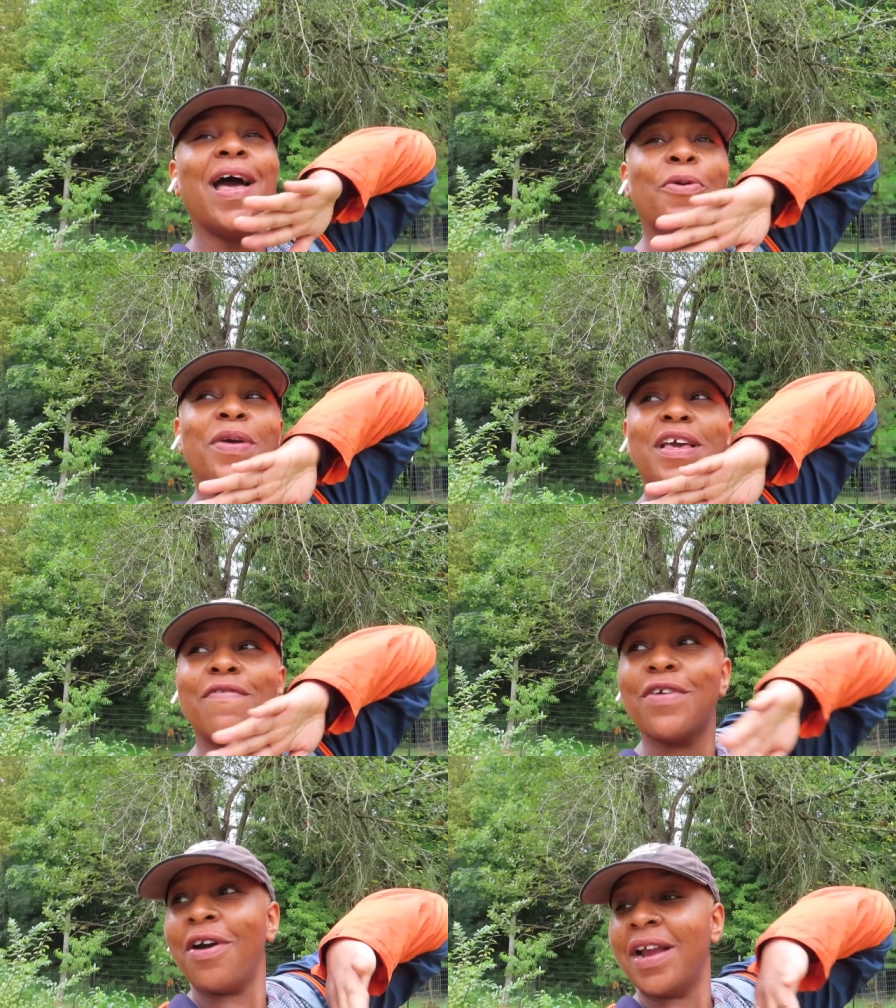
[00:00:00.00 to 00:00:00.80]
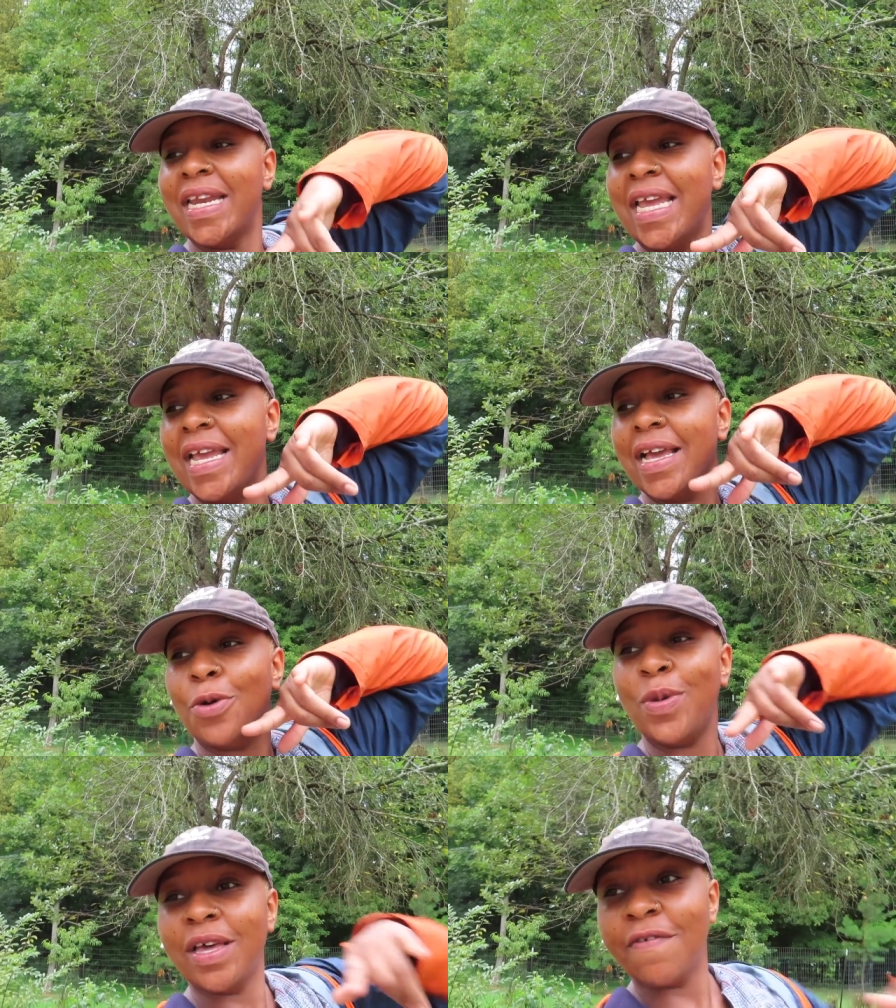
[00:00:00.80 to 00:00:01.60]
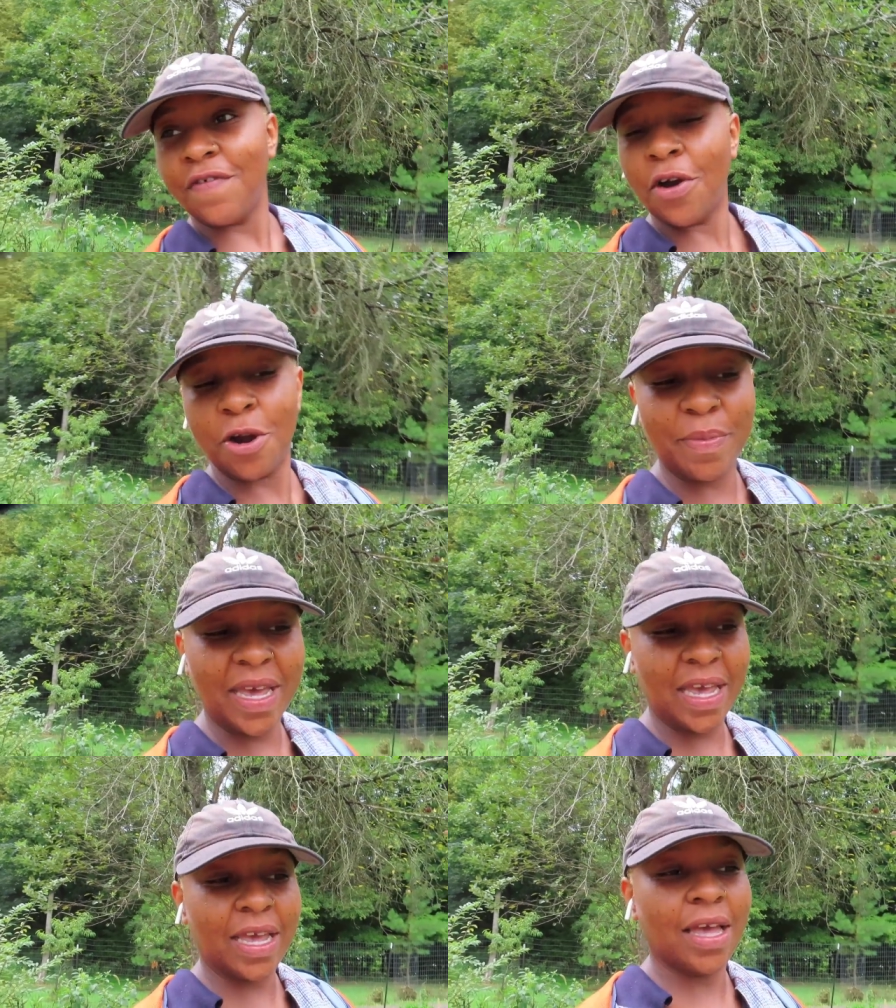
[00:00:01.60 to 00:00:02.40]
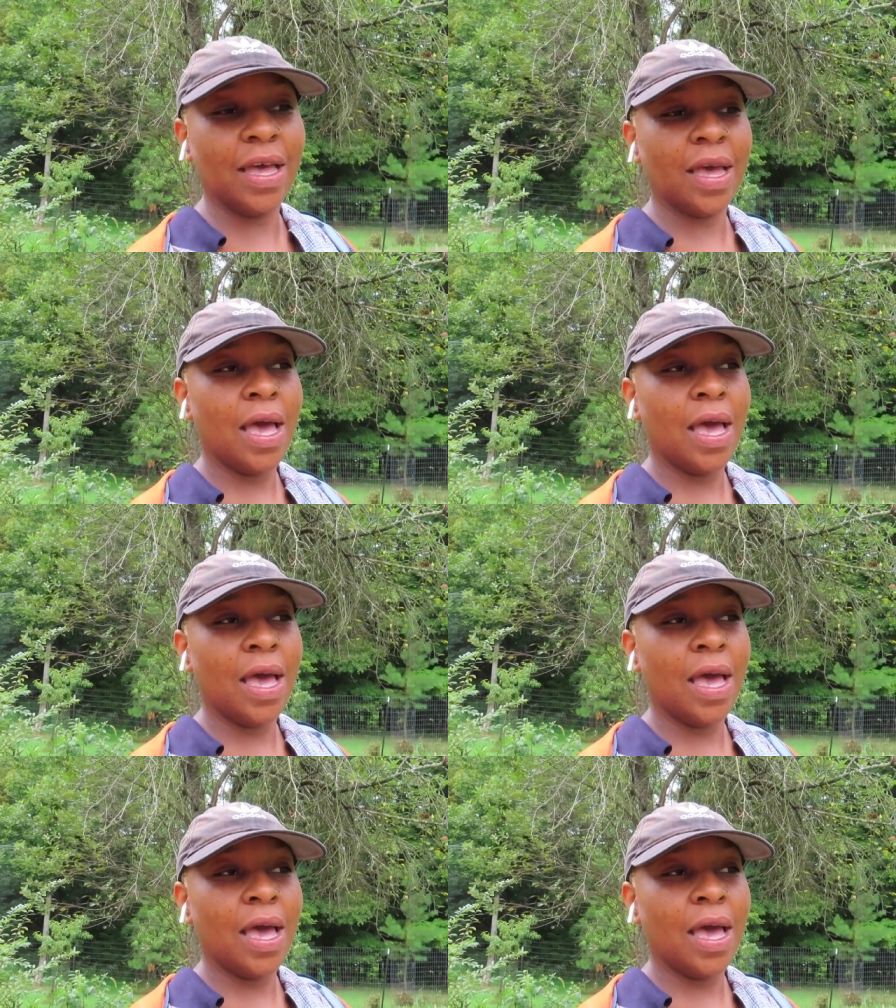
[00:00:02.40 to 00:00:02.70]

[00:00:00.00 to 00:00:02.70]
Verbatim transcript: a week of gardening, a week of farming,